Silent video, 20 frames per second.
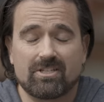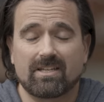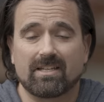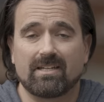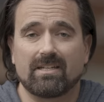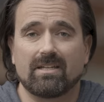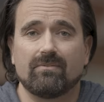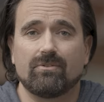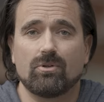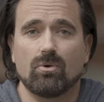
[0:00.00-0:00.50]
It's
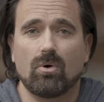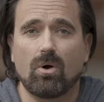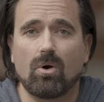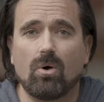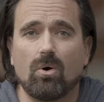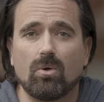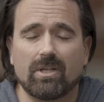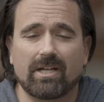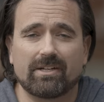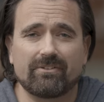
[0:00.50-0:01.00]
gonna give you a
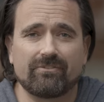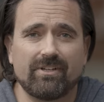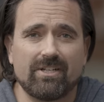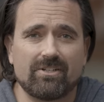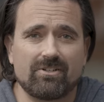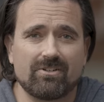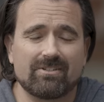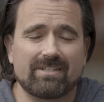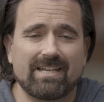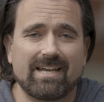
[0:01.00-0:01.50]
whole lot of
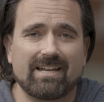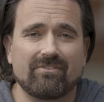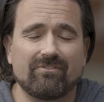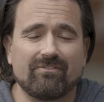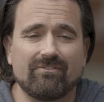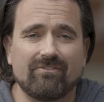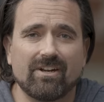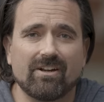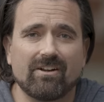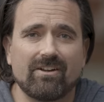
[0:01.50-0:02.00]
features at a
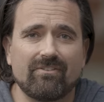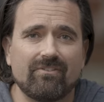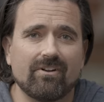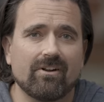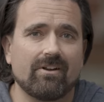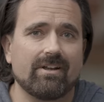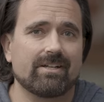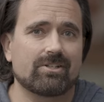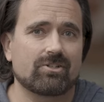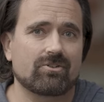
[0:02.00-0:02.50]
very,
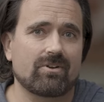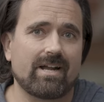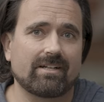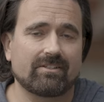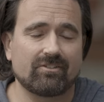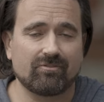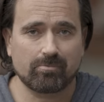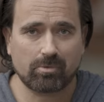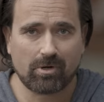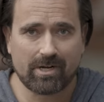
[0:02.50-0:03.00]
very
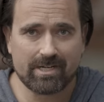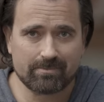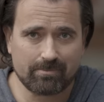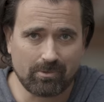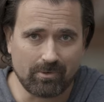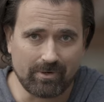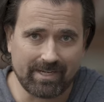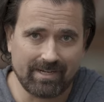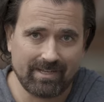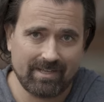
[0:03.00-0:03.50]
attractive price
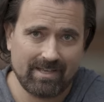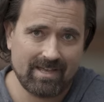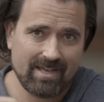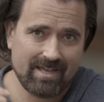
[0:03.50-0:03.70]
point.